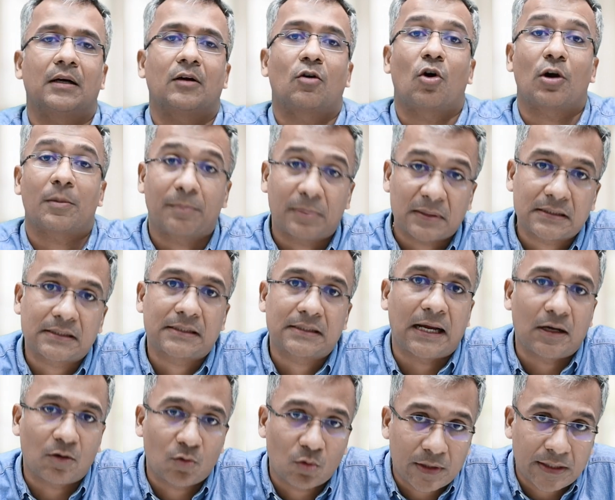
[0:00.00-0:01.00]
corpus
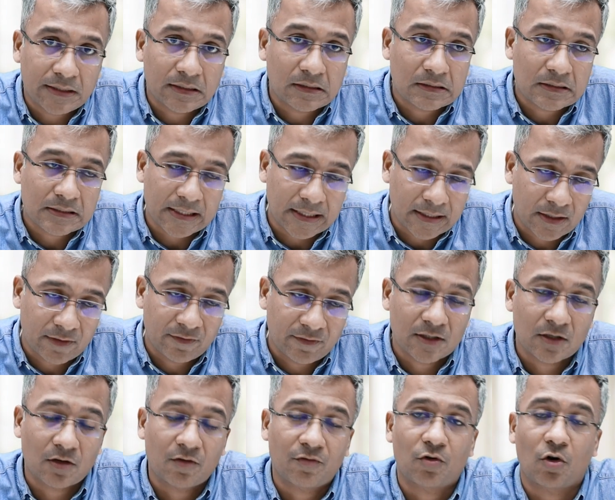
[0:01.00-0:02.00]
calculators and
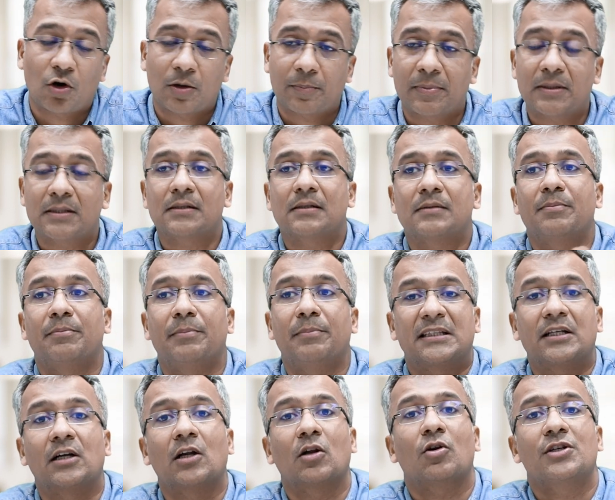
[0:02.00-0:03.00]
division of corpus
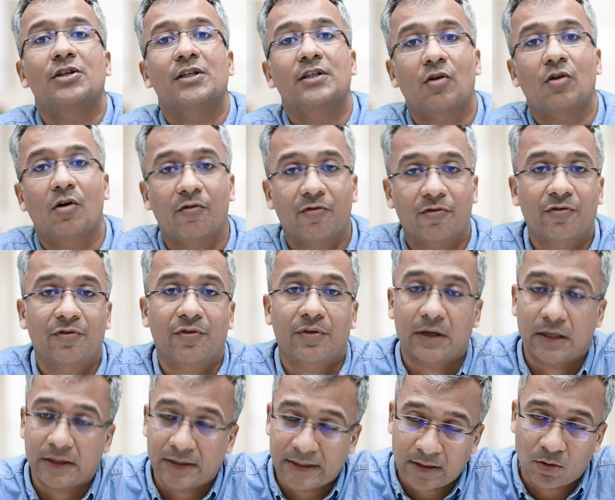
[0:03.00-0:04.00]
methodologies of
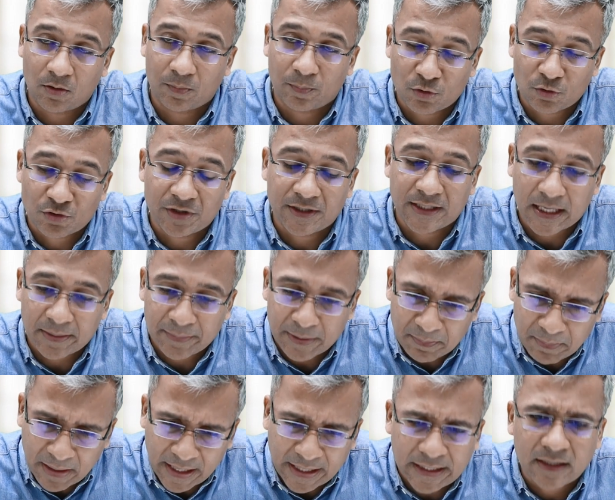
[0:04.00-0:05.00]

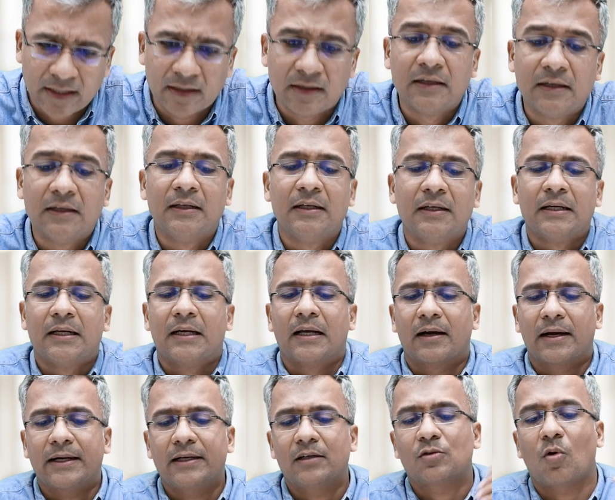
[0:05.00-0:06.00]
post-retirement planning,
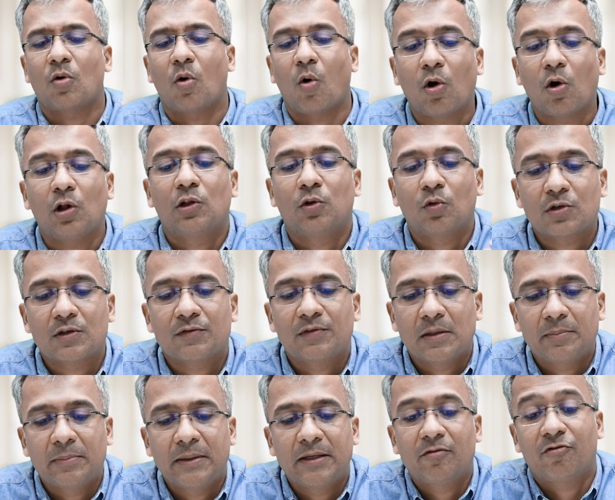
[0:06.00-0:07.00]
right? So all those
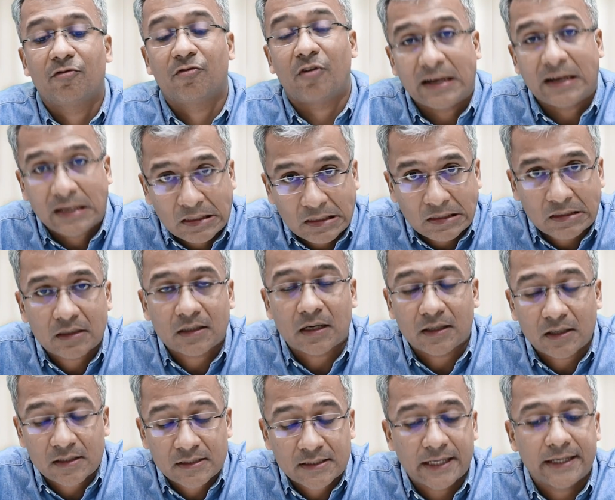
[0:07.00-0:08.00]
will be fire and
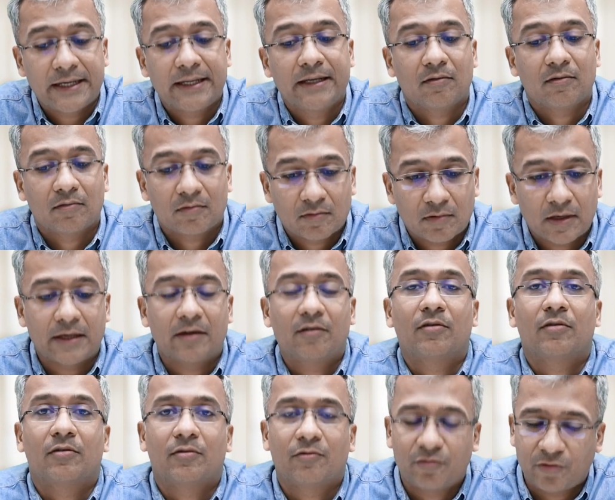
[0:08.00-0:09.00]
understanding like
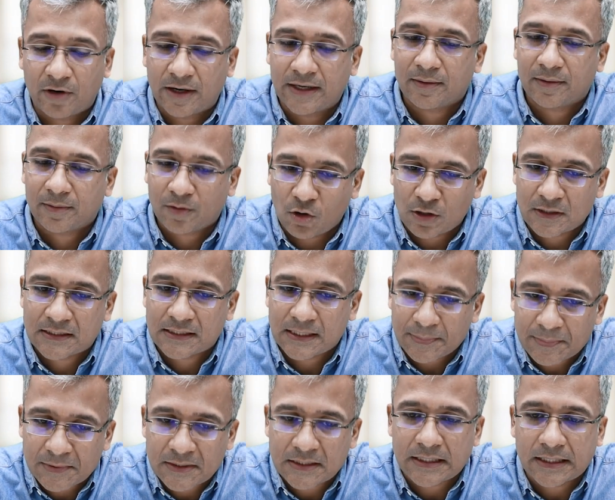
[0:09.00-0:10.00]
fire
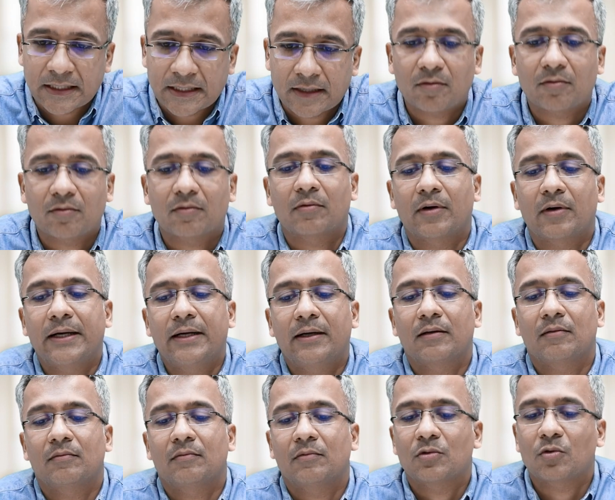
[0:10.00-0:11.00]
concepts here, right?
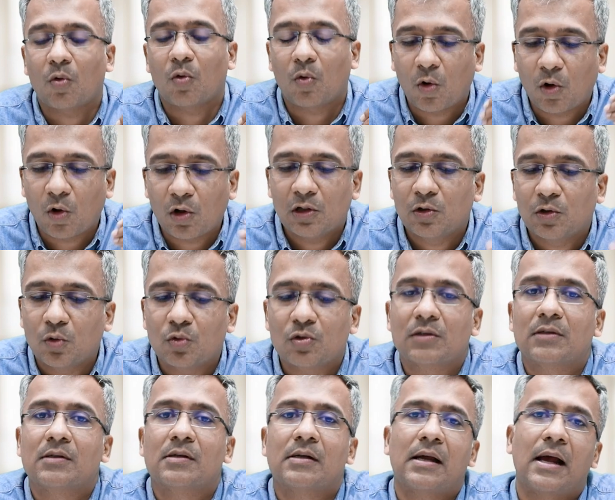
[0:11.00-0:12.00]
So all
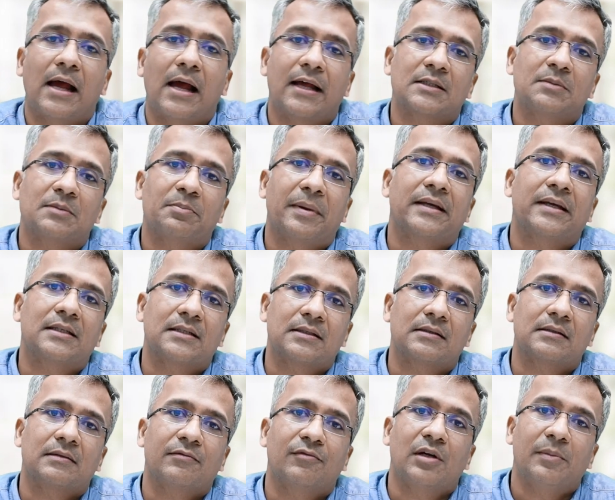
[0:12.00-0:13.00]
those
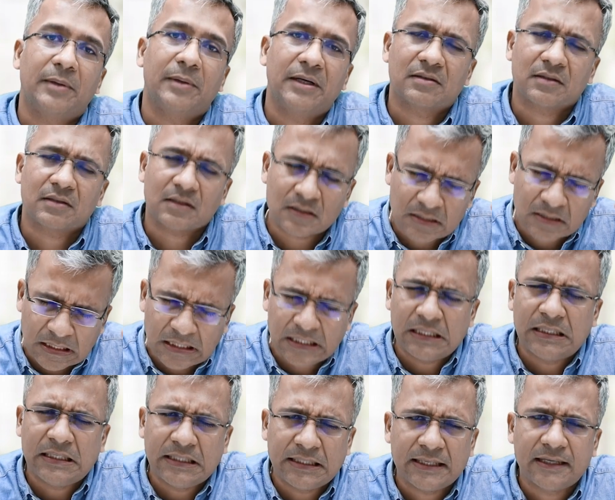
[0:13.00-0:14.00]
aspects will be discussed in
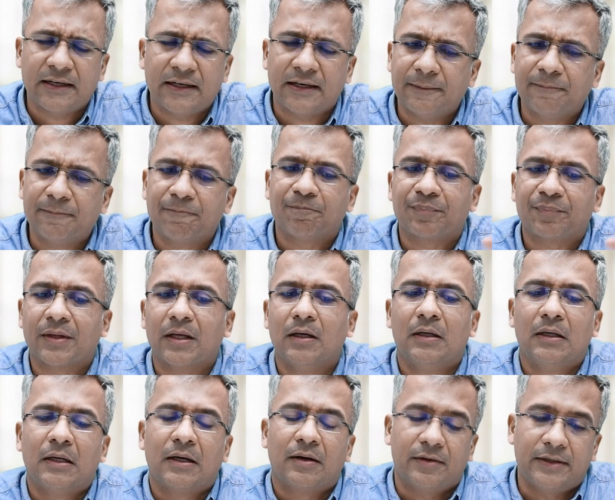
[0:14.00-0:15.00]
detail in
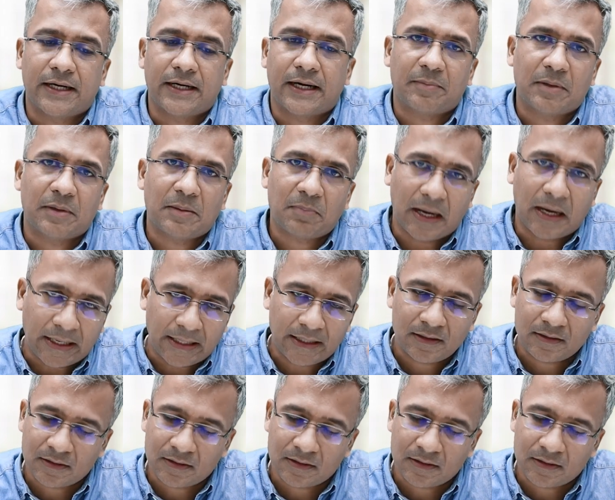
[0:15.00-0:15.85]
retirement planning